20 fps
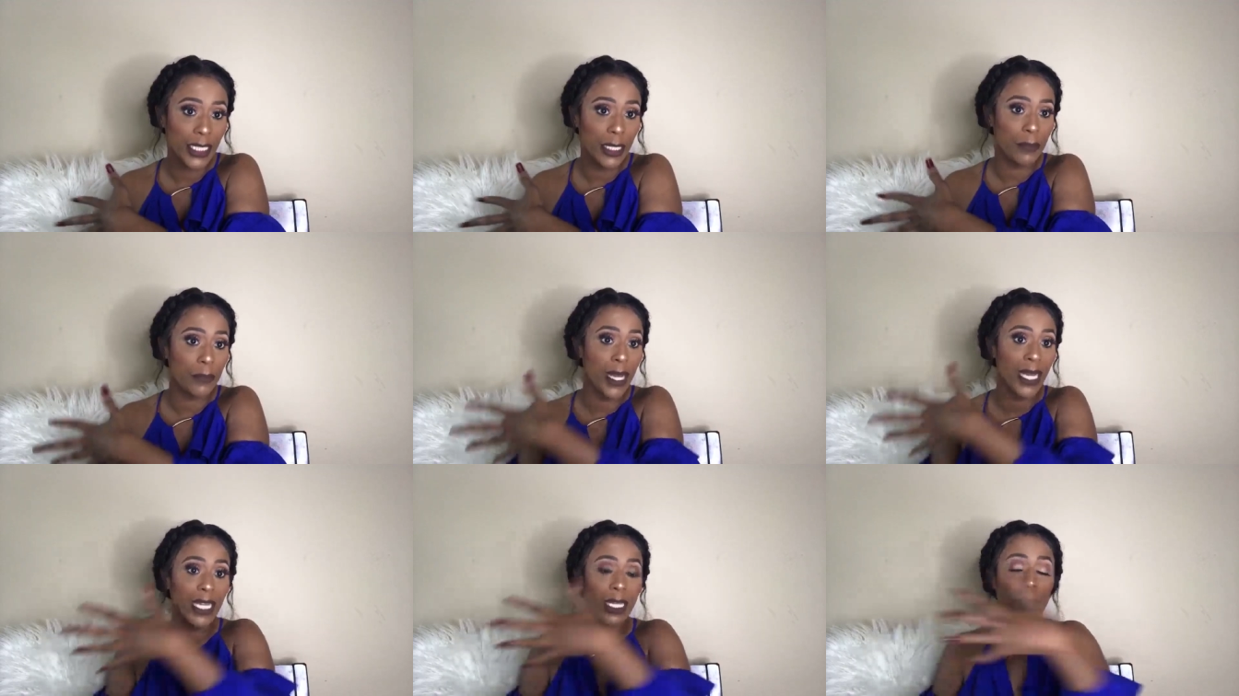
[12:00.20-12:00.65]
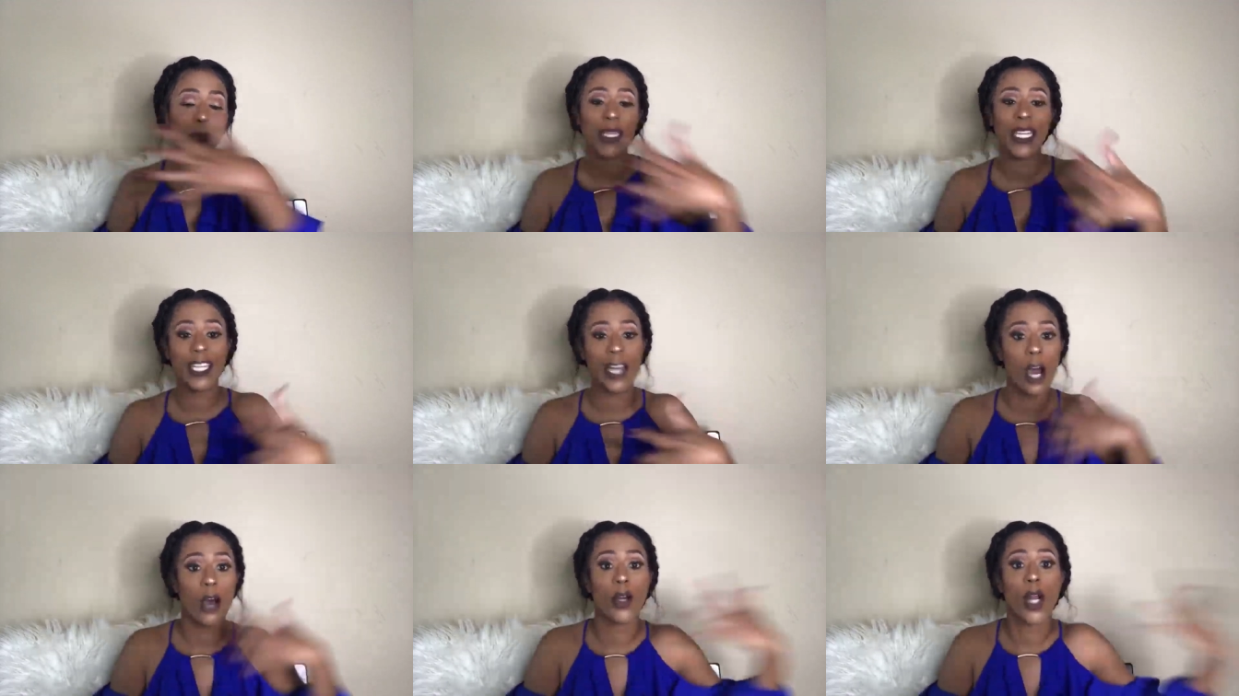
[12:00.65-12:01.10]
that made him
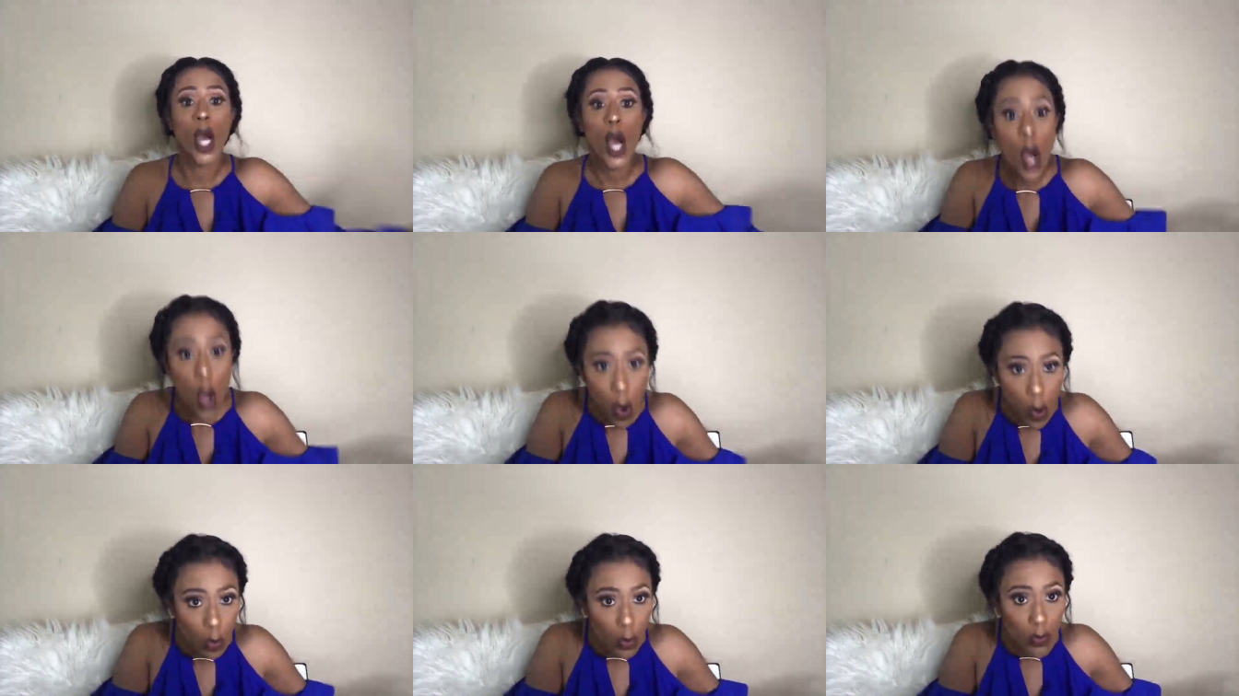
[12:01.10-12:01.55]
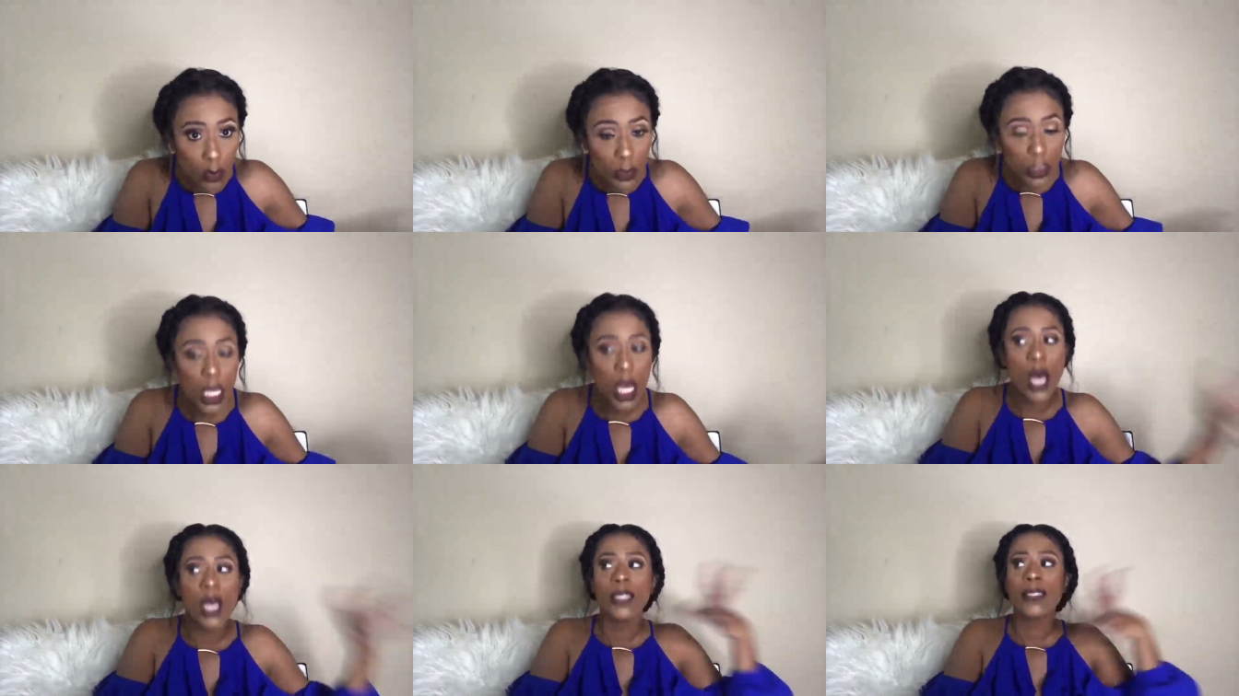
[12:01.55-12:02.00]
get all the hoes.
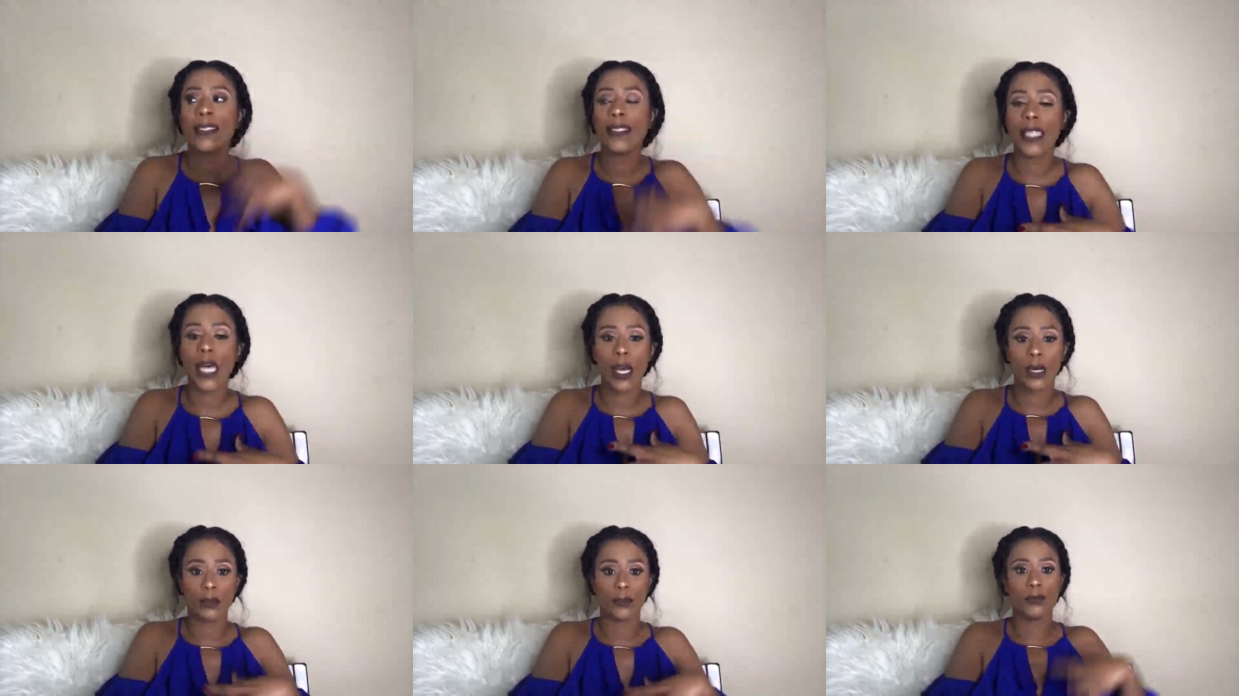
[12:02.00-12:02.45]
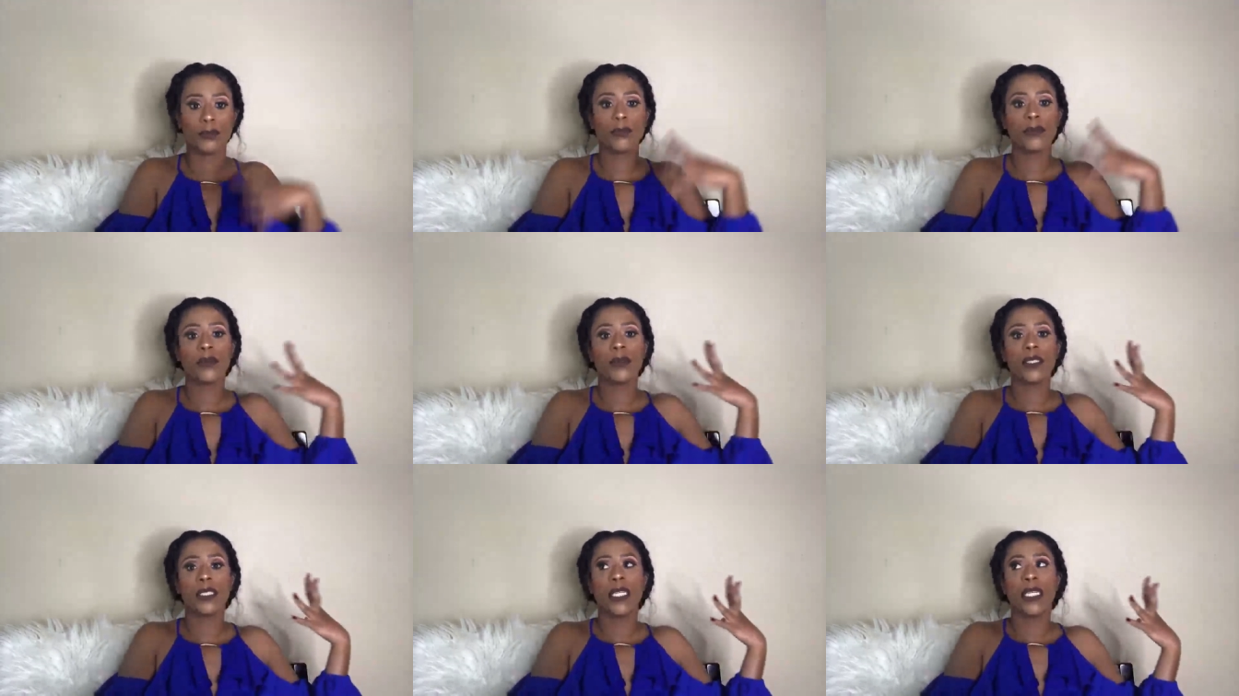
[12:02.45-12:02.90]
So
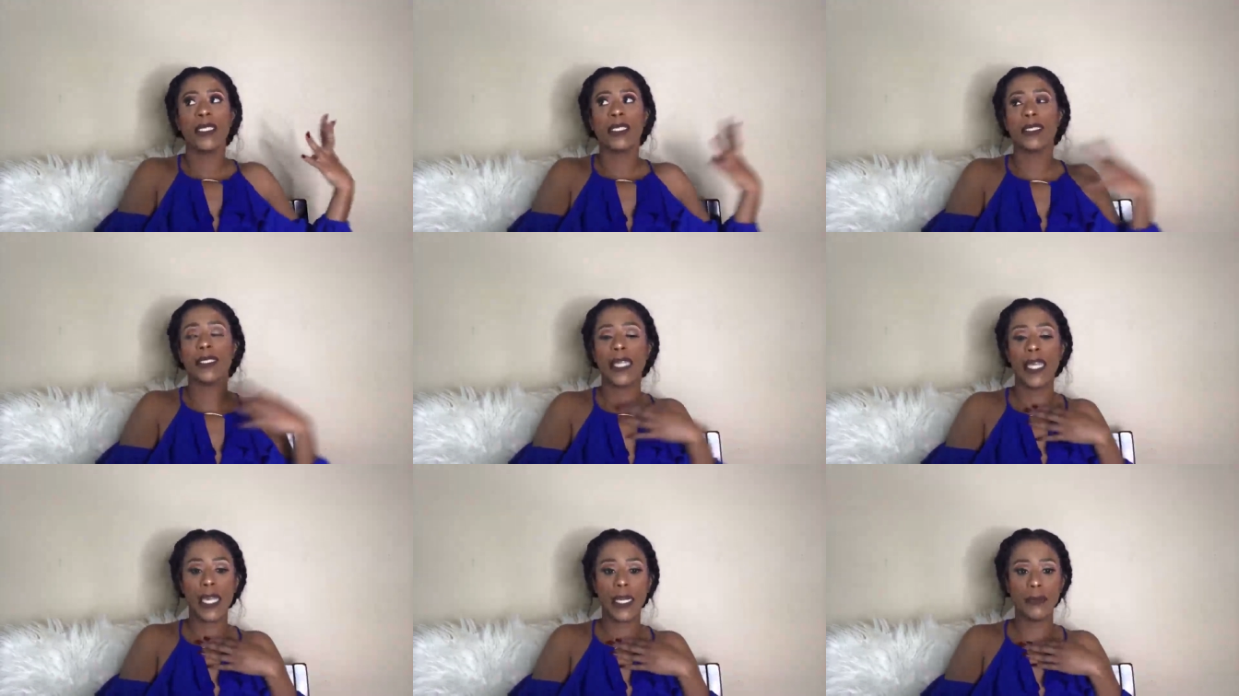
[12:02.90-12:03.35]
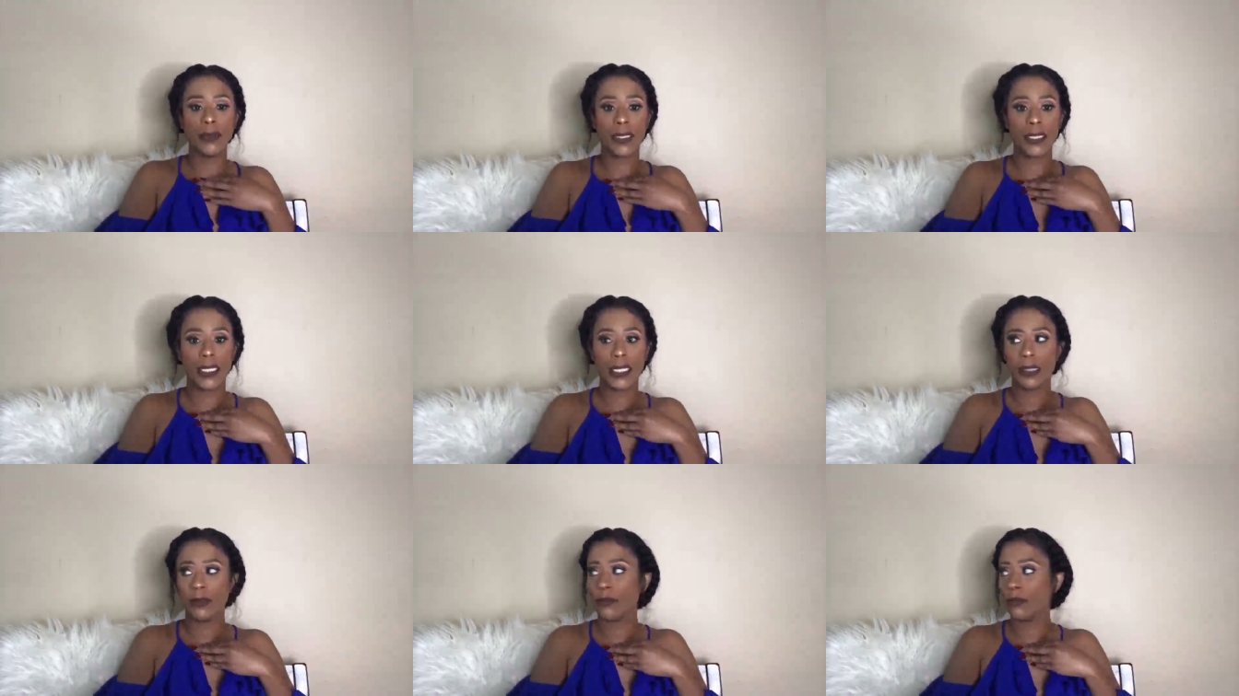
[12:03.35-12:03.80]

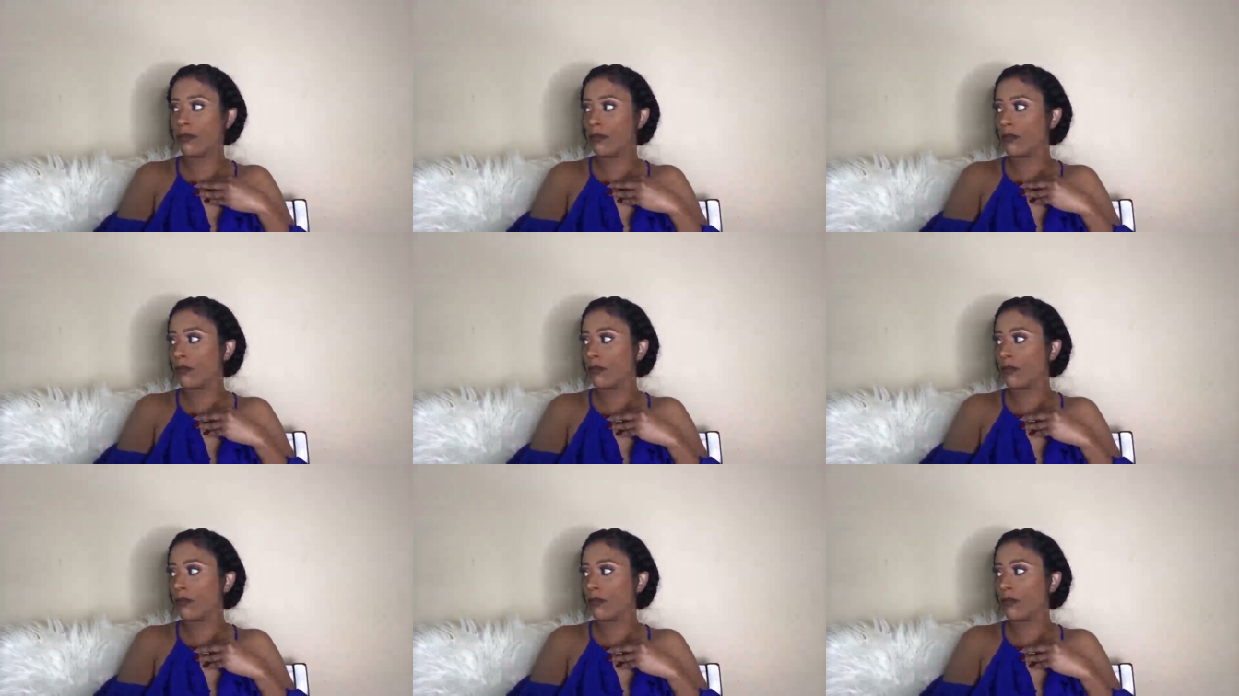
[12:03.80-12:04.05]
Samson,